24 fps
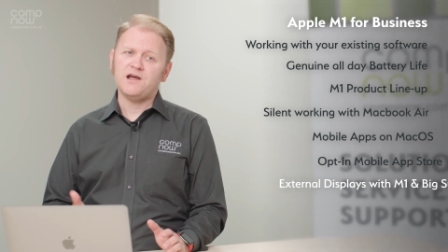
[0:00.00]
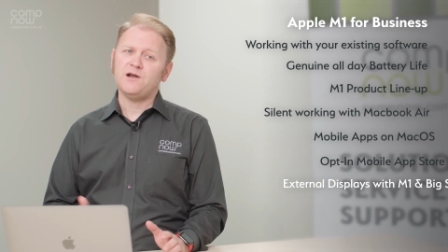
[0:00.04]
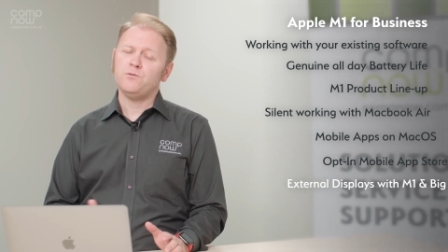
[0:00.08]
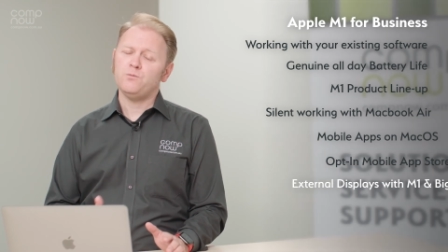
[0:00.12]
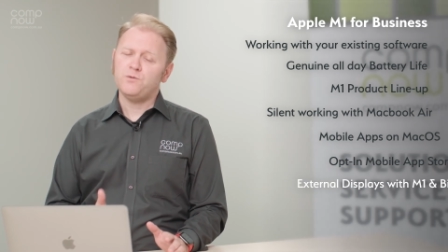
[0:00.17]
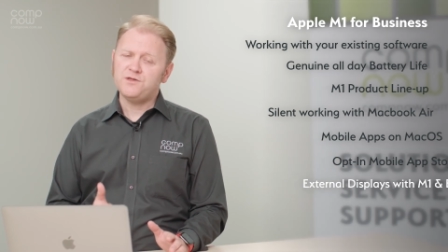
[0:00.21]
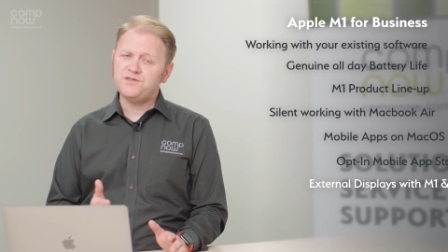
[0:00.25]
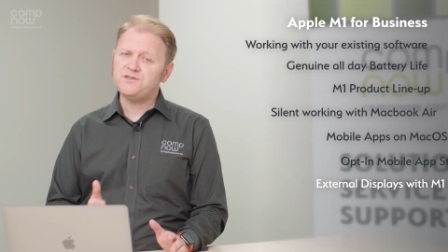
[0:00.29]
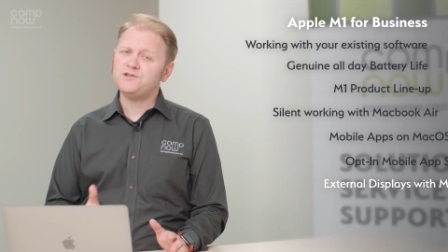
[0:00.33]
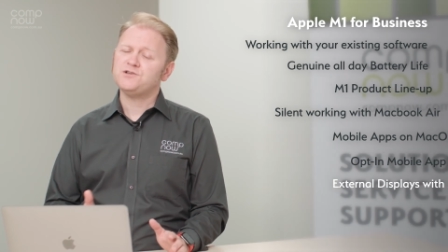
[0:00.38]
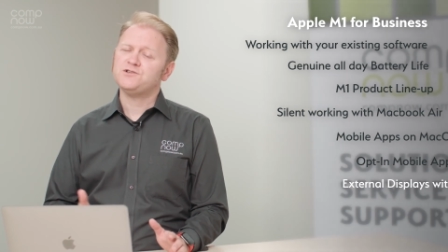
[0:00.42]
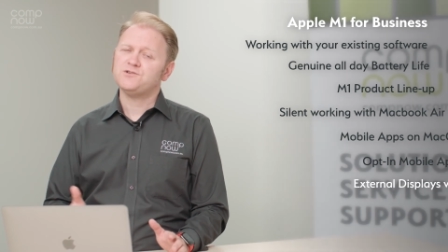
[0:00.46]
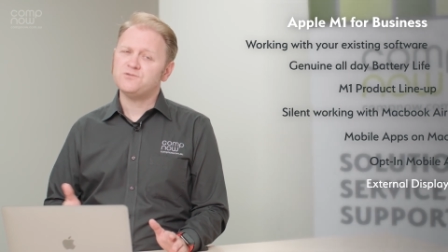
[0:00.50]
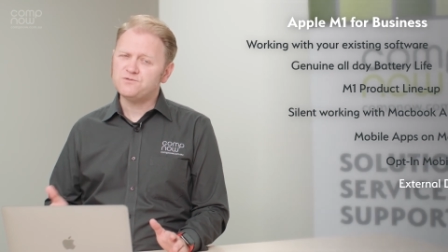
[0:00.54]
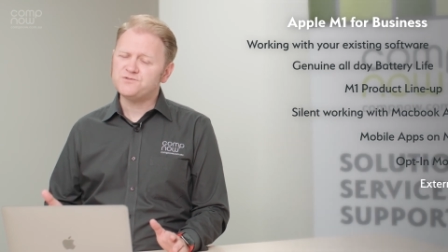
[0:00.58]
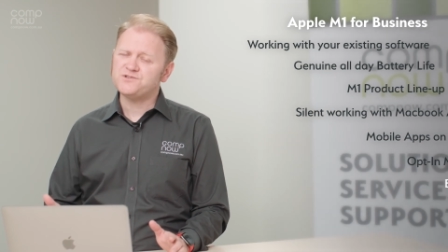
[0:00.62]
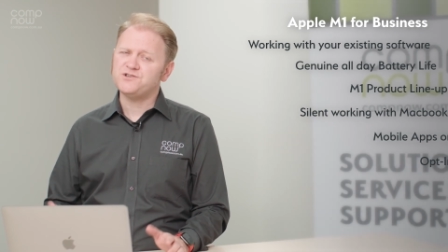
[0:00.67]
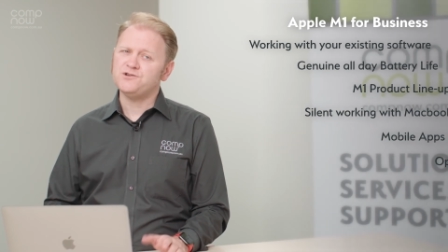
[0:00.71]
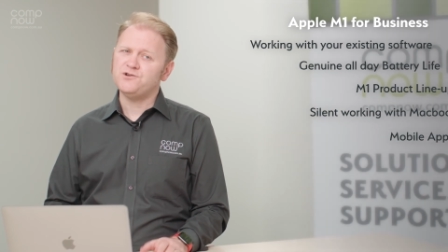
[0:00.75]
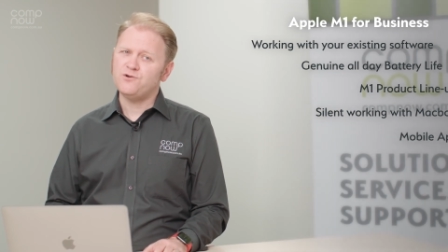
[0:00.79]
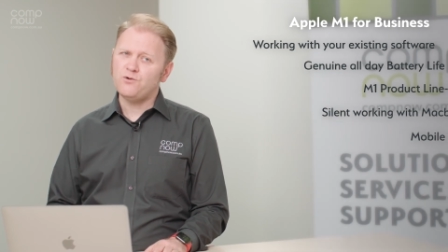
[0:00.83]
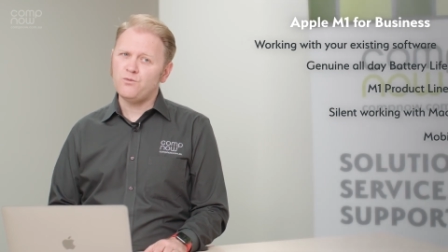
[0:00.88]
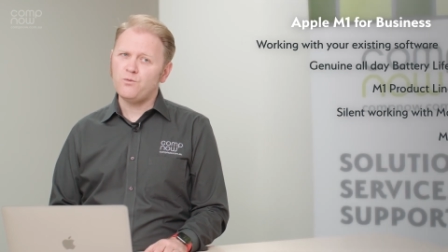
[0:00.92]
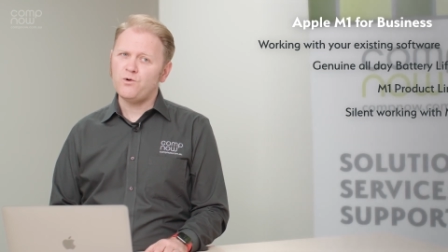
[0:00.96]
and with the tools
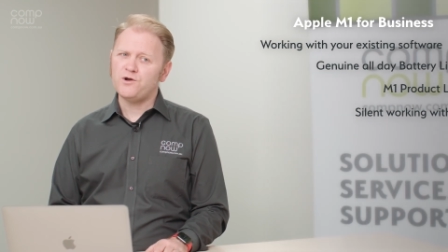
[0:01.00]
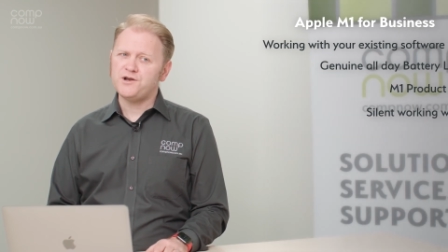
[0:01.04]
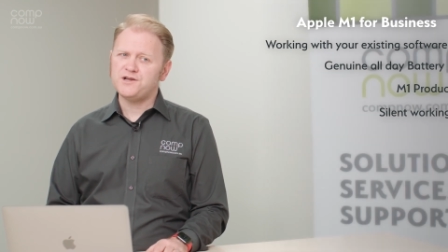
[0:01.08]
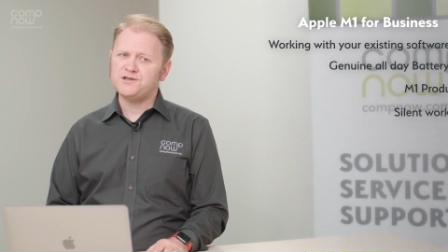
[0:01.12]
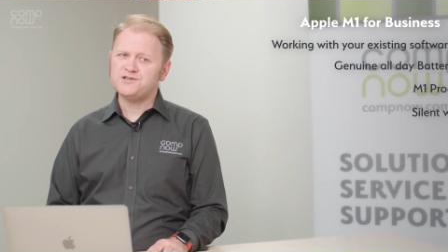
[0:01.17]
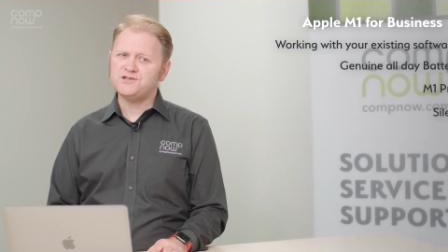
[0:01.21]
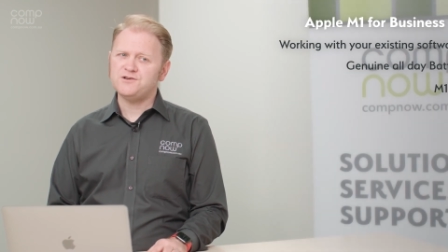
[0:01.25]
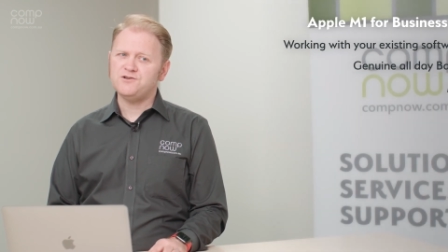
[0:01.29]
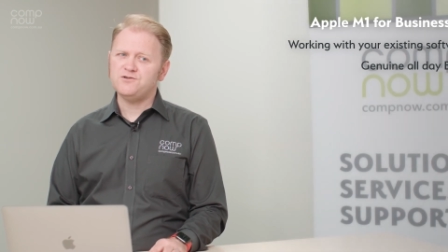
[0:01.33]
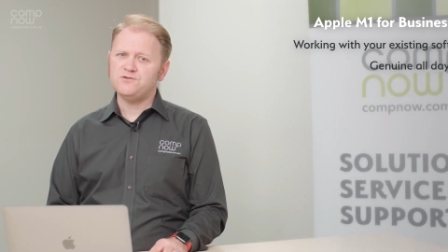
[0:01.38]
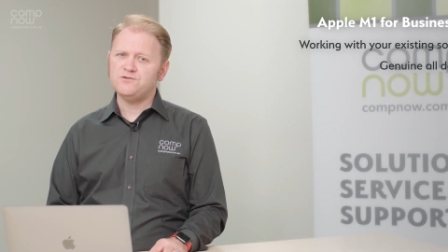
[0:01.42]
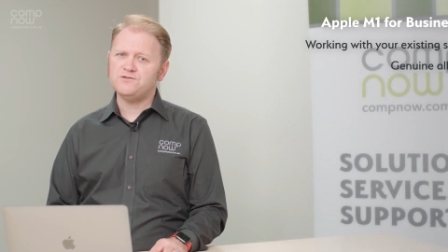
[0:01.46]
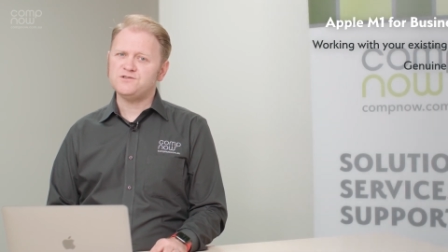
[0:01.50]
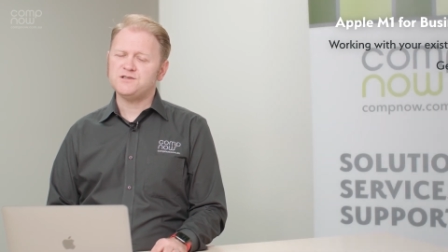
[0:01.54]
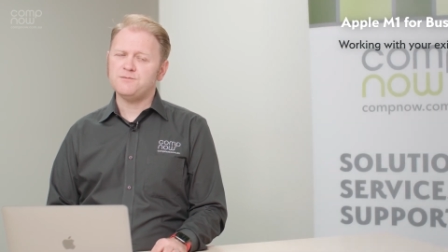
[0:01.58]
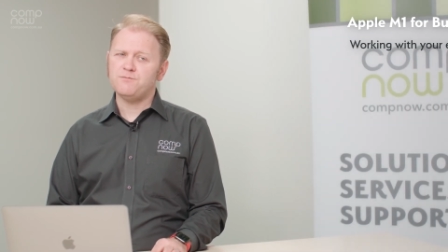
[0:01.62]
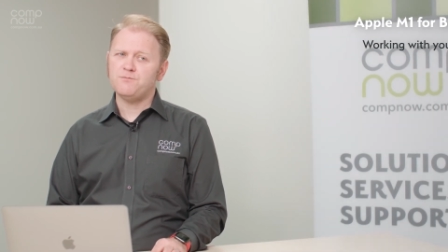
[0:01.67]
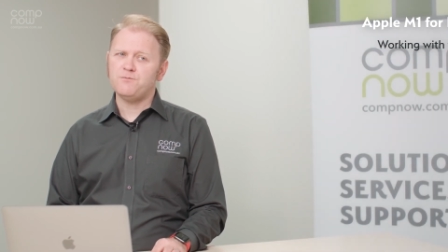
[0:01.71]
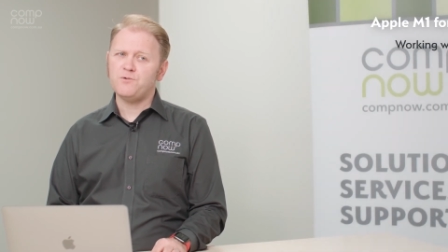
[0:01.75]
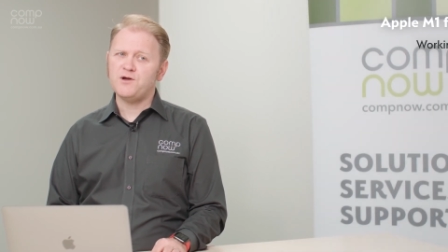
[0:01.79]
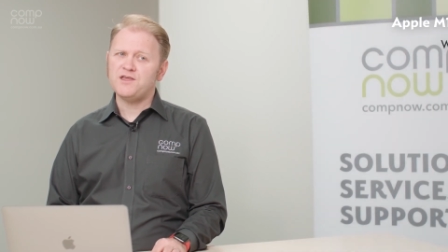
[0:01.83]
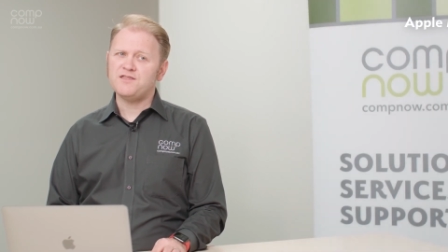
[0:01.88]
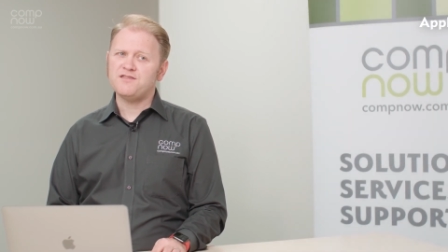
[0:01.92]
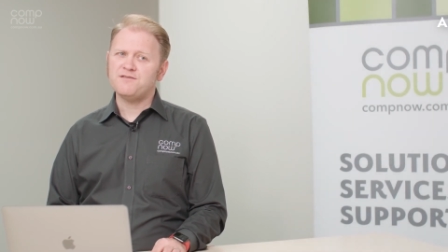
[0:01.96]
that you're wanting to use
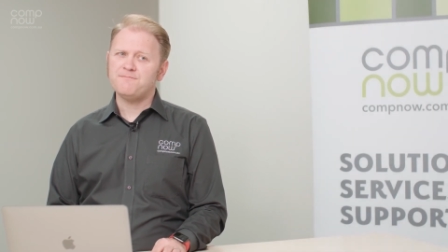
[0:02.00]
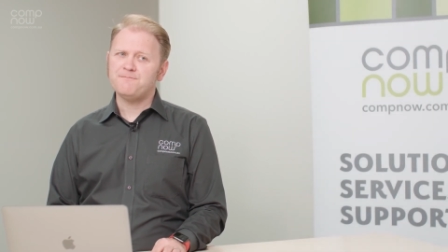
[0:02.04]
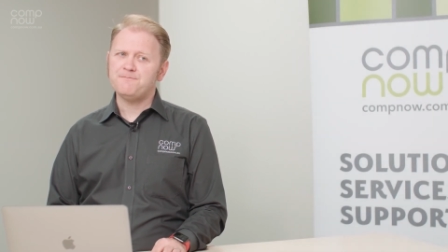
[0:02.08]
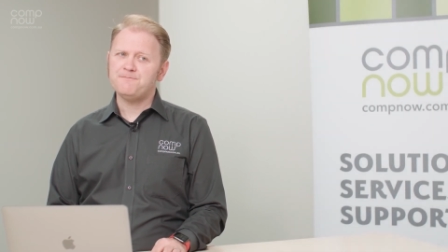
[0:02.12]
them with.